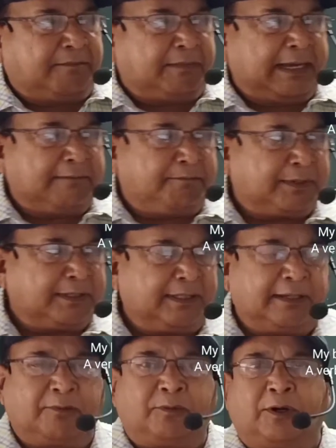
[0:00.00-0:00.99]
My
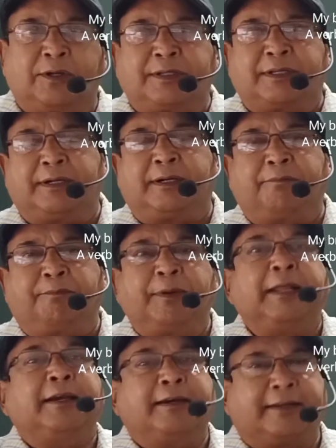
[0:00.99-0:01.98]
brother was a
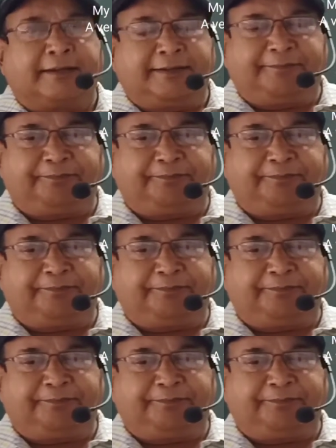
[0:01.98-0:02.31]
player.